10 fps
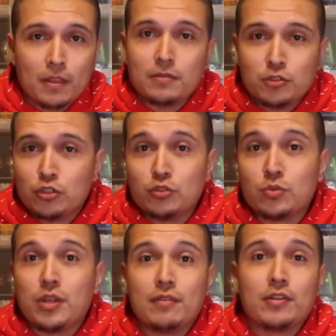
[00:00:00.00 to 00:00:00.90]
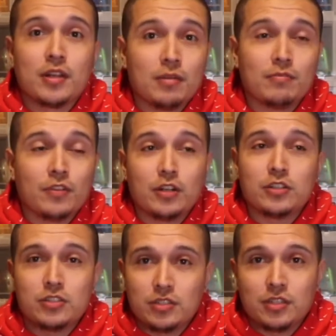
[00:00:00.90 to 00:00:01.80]
Shoes will never come
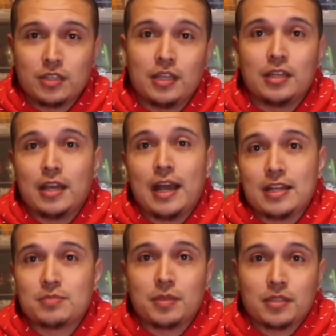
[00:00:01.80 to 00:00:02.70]
first in the aspect